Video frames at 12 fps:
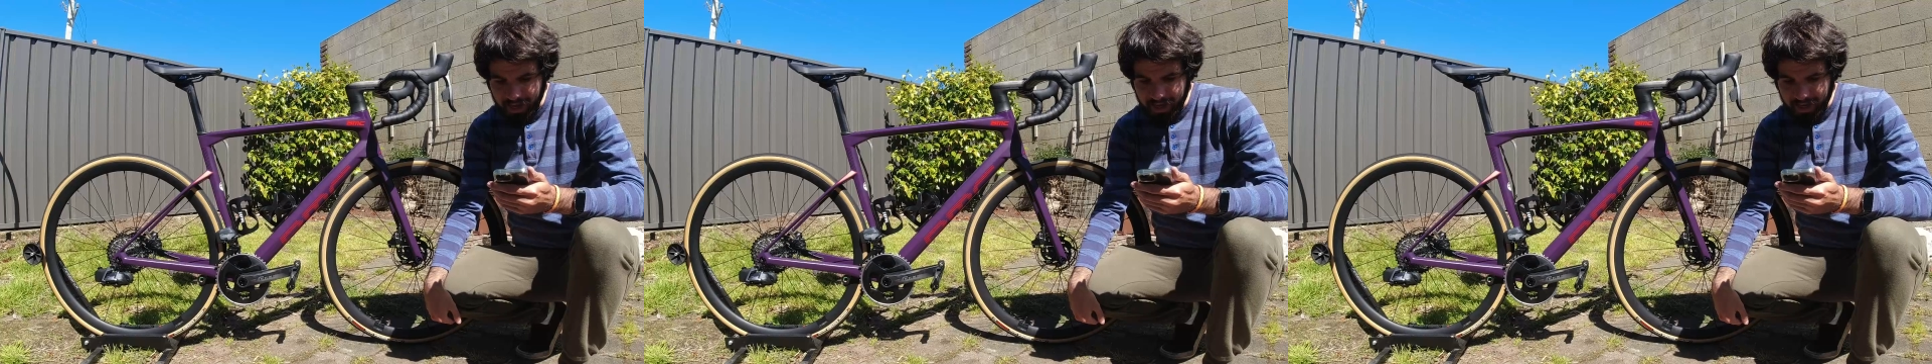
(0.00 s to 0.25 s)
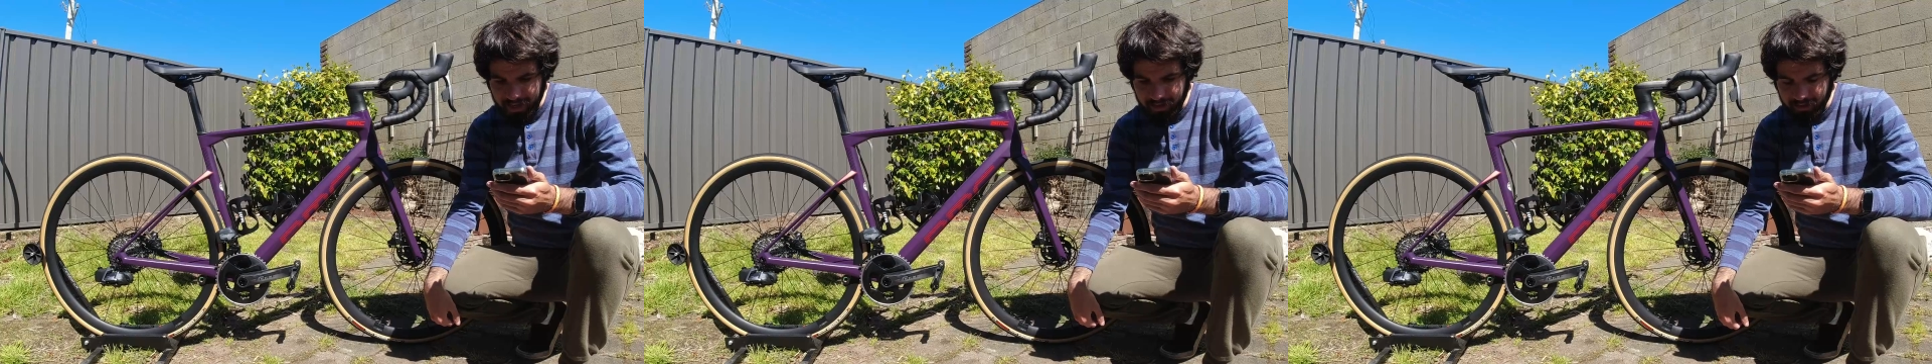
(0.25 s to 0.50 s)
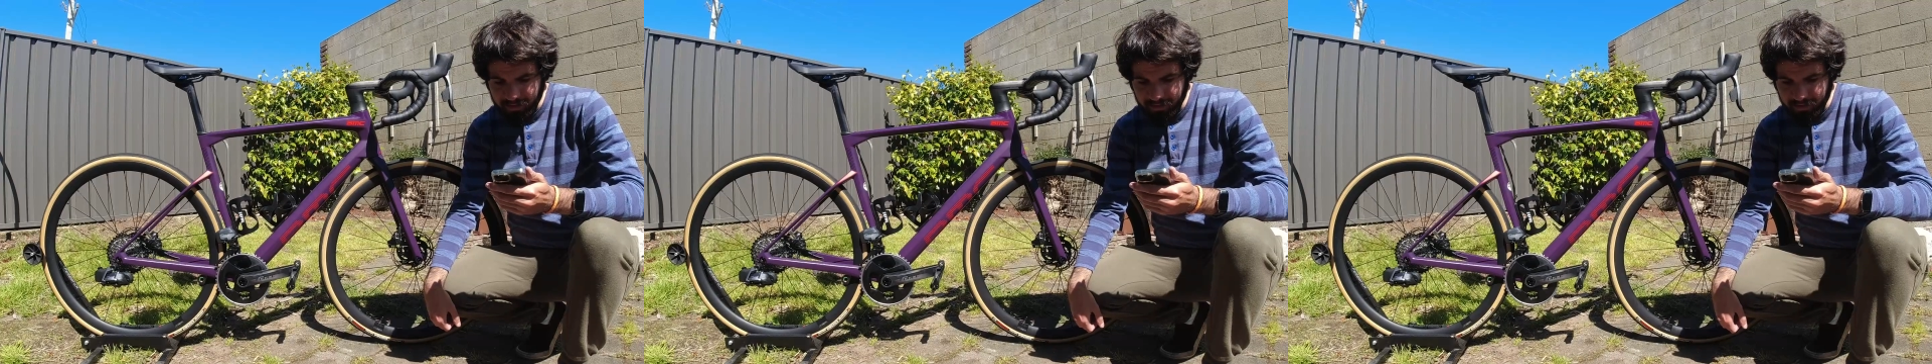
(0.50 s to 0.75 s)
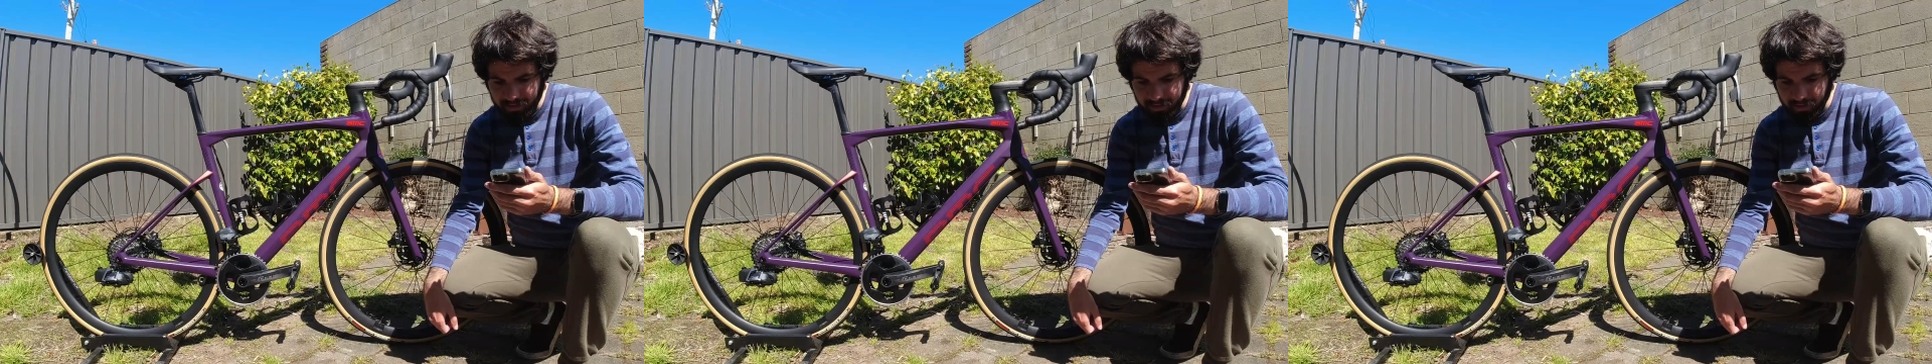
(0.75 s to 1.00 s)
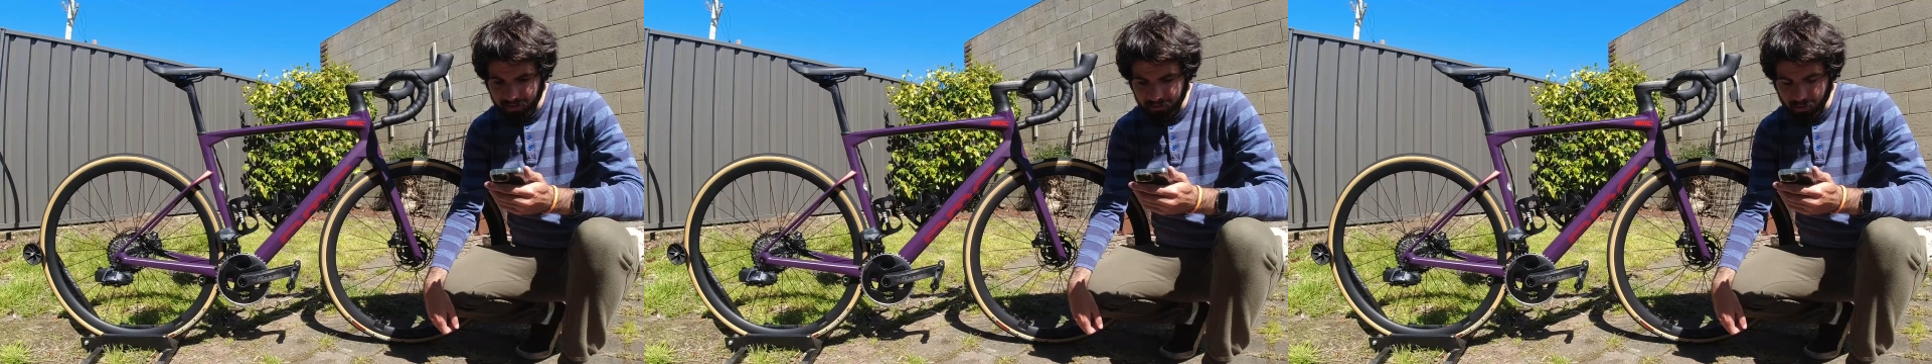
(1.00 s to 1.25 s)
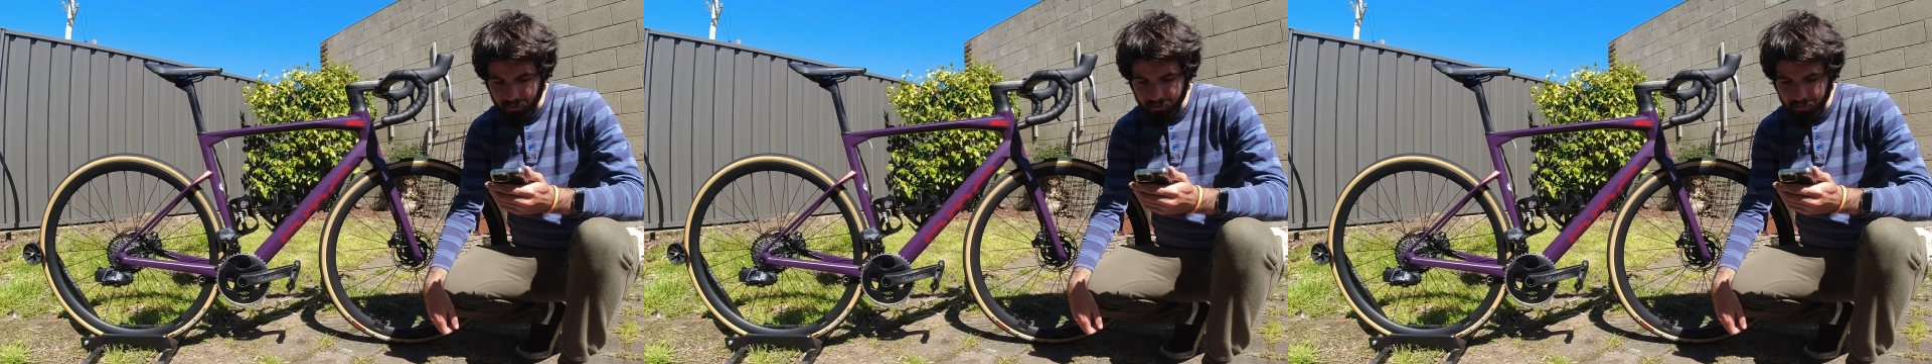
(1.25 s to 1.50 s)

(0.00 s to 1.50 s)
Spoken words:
And I've got